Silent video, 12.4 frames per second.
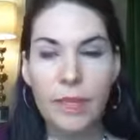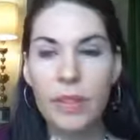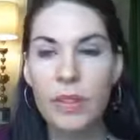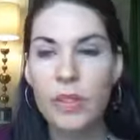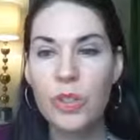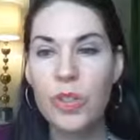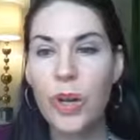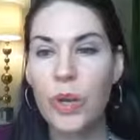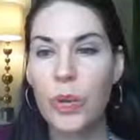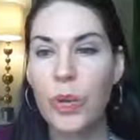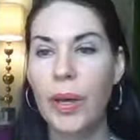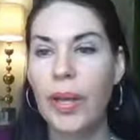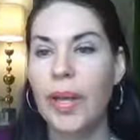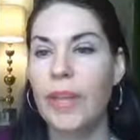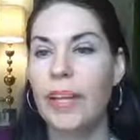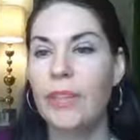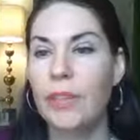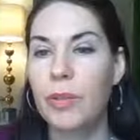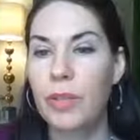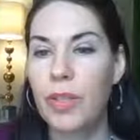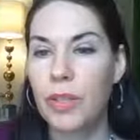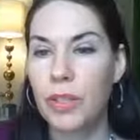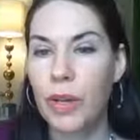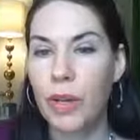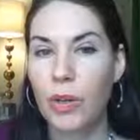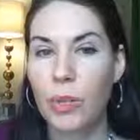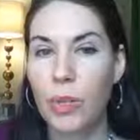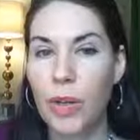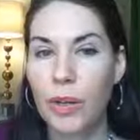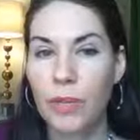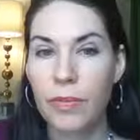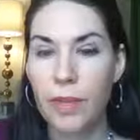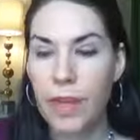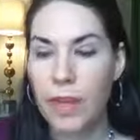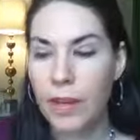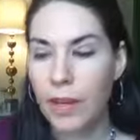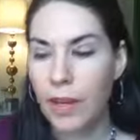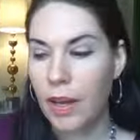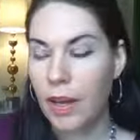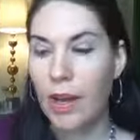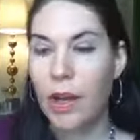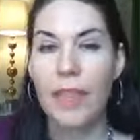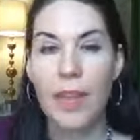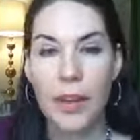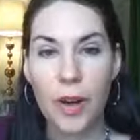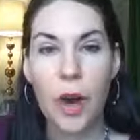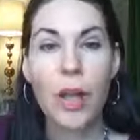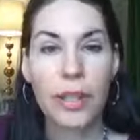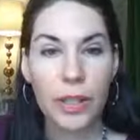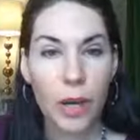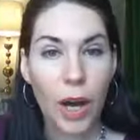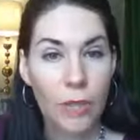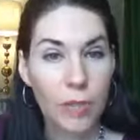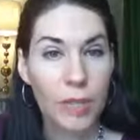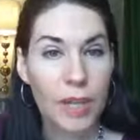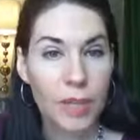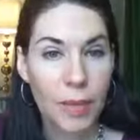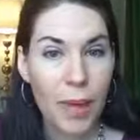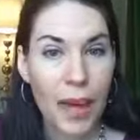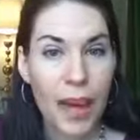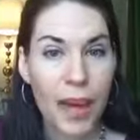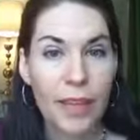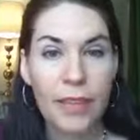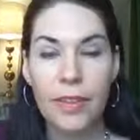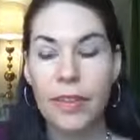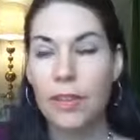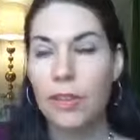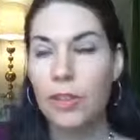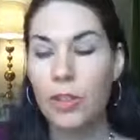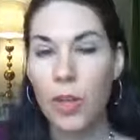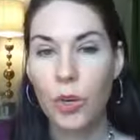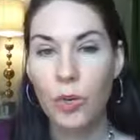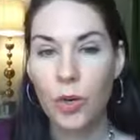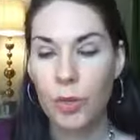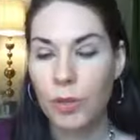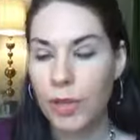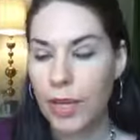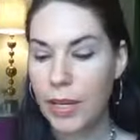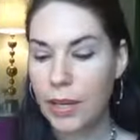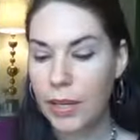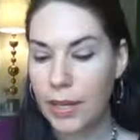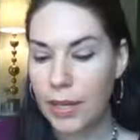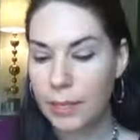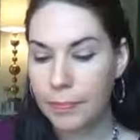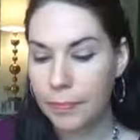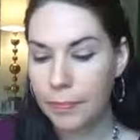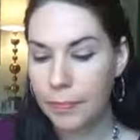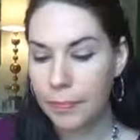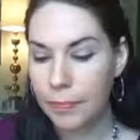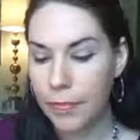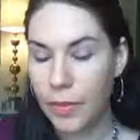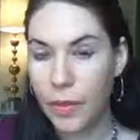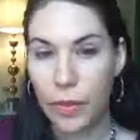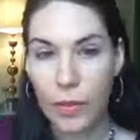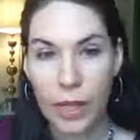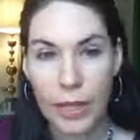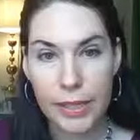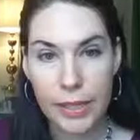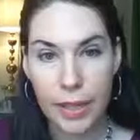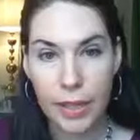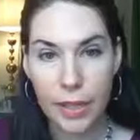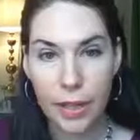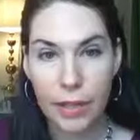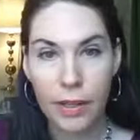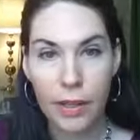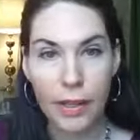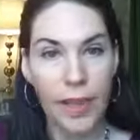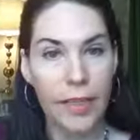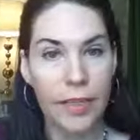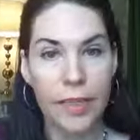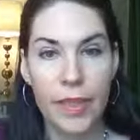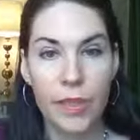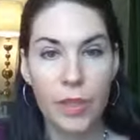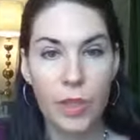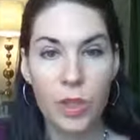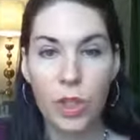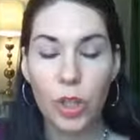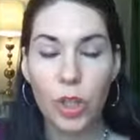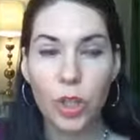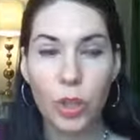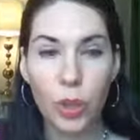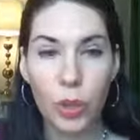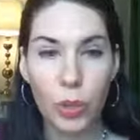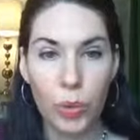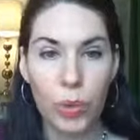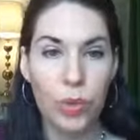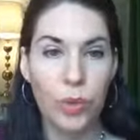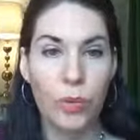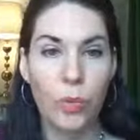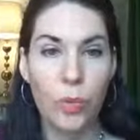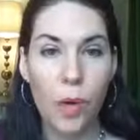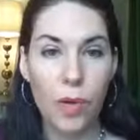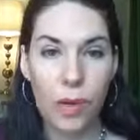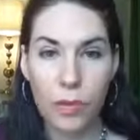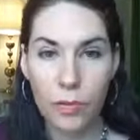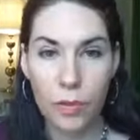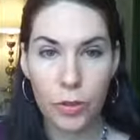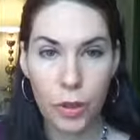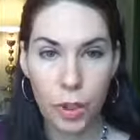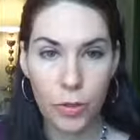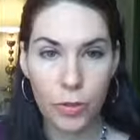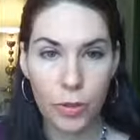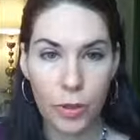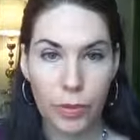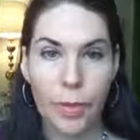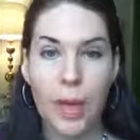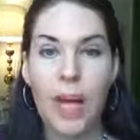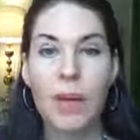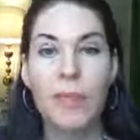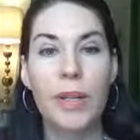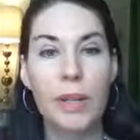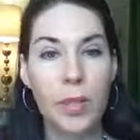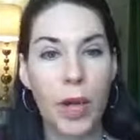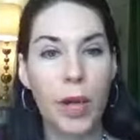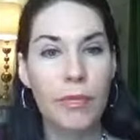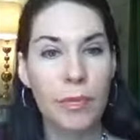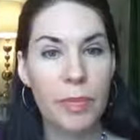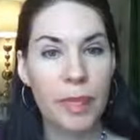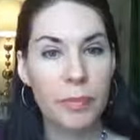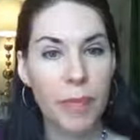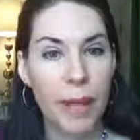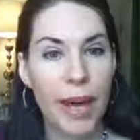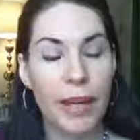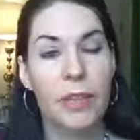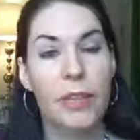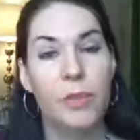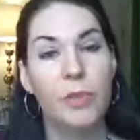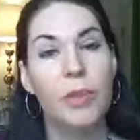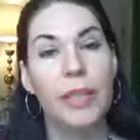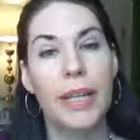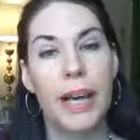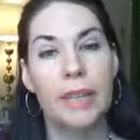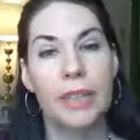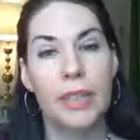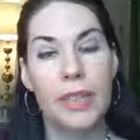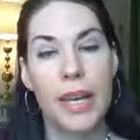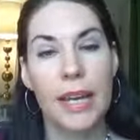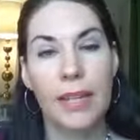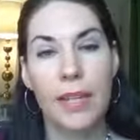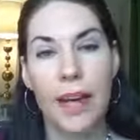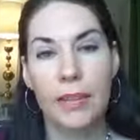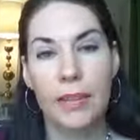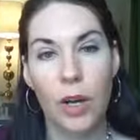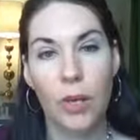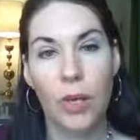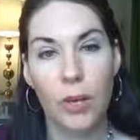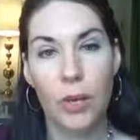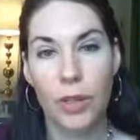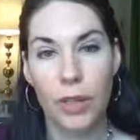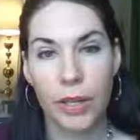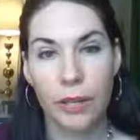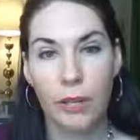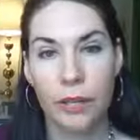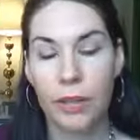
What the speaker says: So if you need to go to one of the, and they call it off the beaten path, showrooms like Theodore Alexander, it's a huge, wonderful showroom, but it's off the beaten path. So you really have to take that Go Anywhere shuttle.